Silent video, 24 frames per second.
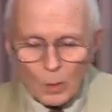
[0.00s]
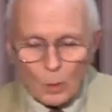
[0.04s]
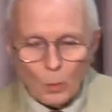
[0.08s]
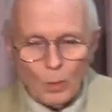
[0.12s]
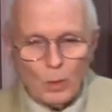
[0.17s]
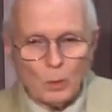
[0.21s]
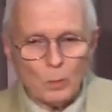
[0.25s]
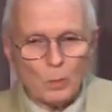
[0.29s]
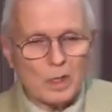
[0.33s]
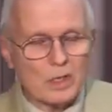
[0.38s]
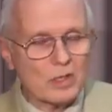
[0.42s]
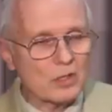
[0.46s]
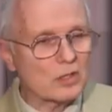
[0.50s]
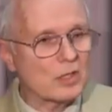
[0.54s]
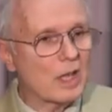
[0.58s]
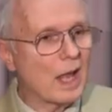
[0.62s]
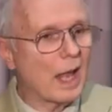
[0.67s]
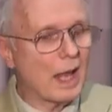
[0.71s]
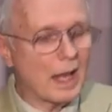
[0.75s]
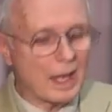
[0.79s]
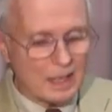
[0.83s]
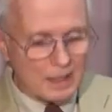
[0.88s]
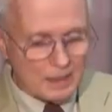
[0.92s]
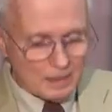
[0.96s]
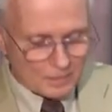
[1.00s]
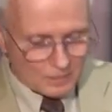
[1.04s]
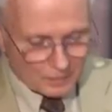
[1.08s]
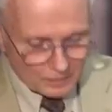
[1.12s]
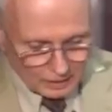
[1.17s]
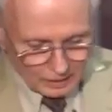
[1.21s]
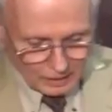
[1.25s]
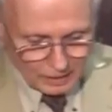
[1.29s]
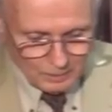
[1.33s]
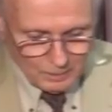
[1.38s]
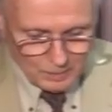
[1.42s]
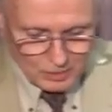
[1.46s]
when we say,
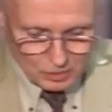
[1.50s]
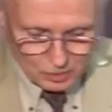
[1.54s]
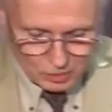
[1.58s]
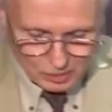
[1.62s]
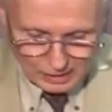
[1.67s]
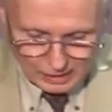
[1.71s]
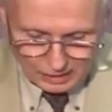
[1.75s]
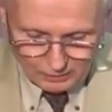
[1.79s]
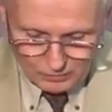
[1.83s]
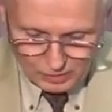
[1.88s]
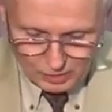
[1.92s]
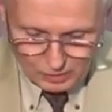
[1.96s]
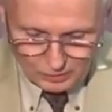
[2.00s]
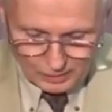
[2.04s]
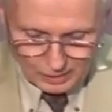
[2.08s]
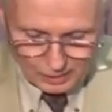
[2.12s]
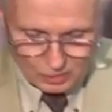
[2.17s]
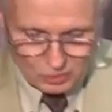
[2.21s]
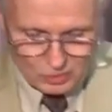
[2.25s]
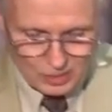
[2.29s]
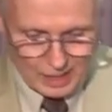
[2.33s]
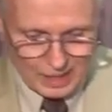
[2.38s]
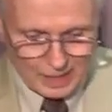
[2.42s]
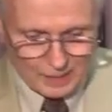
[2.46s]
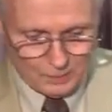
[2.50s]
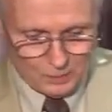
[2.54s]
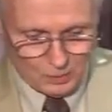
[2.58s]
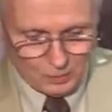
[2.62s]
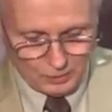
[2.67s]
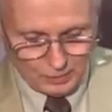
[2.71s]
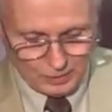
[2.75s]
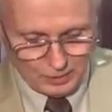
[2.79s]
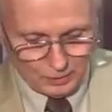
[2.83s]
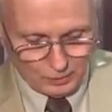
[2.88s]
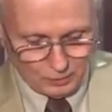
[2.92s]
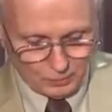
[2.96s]
let me give you an
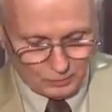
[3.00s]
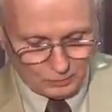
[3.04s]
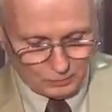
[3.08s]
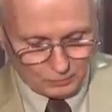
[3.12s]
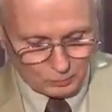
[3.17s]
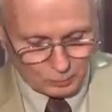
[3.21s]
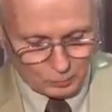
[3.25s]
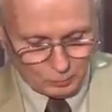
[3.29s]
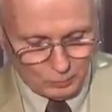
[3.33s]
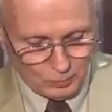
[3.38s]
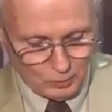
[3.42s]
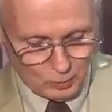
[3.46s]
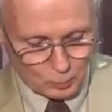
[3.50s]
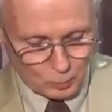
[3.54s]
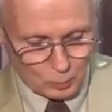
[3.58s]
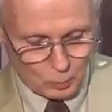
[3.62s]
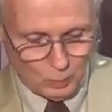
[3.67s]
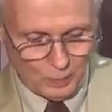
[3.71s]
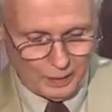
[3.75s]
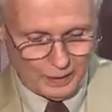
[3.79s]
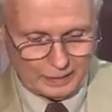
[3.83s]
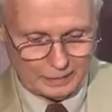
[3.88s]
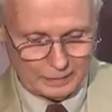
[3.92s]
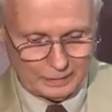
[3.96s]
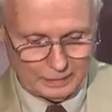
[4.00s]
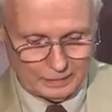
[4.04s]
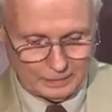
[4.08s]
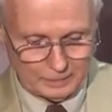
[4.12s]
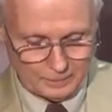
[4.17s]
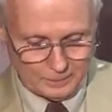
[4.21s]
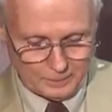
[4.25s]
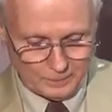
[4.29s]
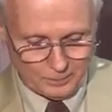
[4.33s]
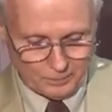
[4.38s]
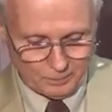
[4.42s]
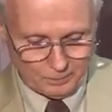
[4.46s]
example here, real quick.
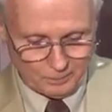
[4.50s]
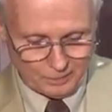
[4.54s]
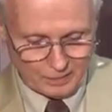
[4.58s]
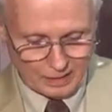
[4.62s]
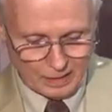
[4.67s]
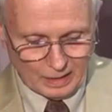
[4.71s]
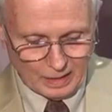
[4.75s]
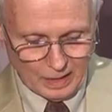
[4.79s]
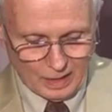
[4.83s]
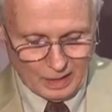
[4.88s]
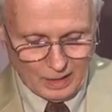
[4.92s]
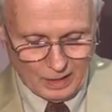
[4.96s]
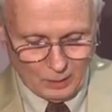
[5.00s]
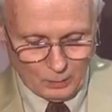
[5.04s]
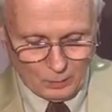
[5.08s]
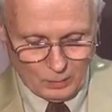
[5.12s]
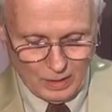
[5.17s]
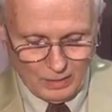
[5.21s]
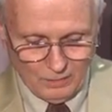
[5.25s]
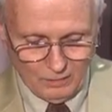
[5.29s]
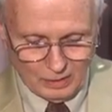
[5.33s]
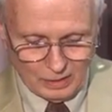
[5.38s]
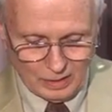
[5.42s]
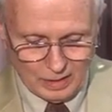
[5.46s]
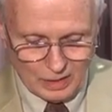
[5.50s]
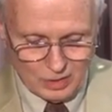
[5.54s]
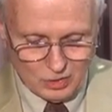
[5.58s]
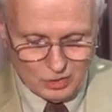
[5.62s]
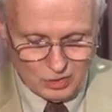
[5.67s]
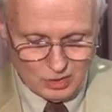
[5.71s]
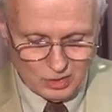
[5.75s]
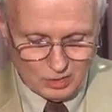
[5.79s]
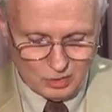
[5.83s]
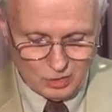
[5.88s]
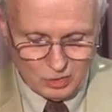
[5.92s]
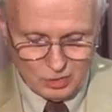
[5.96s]
In
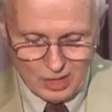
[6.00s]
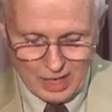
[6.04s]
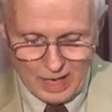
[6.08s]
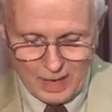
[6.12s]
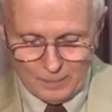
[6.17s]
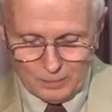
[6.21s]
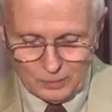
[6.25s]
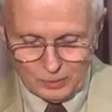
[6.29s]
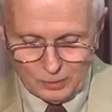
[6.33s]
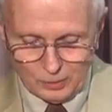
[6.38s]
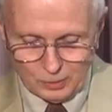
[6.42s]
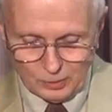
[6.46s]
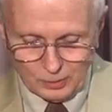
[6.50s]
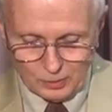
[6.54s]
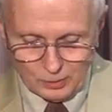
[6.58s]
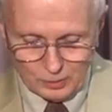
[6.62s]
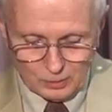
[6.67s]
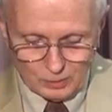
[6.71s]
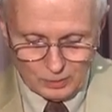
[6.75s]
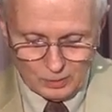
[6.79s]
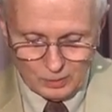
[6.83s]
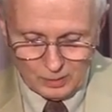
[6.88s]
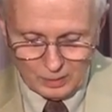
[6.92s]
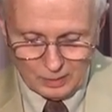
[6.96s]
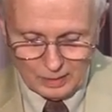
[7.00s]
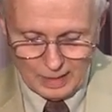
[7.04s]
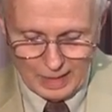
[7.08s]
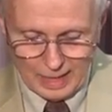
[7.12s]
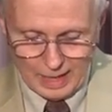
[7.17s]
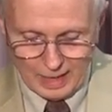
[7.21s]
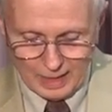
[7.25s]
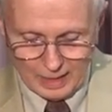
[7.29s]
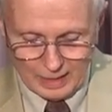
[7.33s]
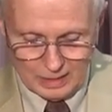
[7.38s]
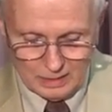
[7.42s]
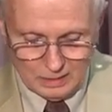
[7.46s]
Revelation chapter
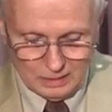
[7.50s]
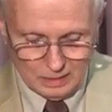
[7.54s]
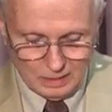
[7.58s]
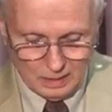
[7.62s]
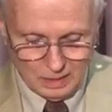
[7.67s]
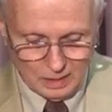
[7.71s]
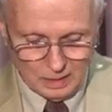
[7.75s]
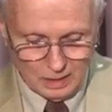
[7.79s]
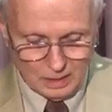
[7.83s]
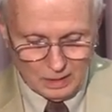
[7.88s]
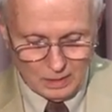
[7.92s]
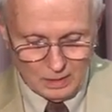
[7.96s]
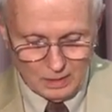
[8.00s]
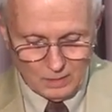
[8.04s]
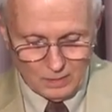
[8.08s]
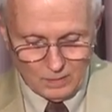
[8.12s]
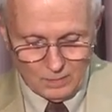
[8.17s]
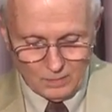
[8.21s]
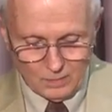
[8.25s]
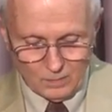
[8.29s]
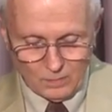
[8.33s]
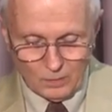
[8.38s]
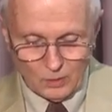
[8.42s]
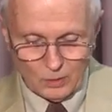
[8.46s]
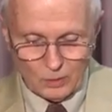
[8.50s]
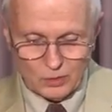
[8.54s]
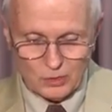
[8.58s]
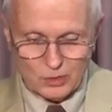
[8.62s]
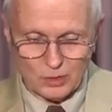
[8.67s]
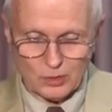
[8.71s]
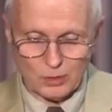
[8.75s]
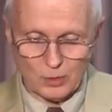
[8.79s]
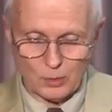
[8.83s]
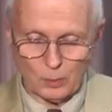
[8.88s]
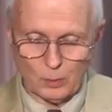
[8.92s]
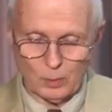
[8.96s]
9,
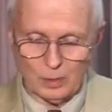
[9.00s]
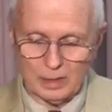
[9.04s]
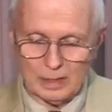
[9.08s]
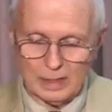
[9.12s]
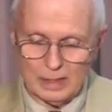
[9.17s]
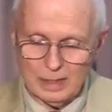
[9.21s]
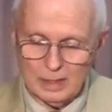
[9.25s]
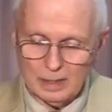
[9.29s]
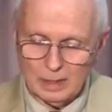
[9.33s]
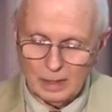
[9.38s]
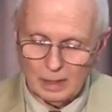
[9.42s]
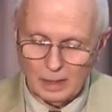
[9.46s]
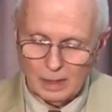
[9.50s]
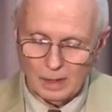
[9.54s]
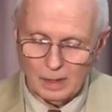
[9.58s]
verse 3,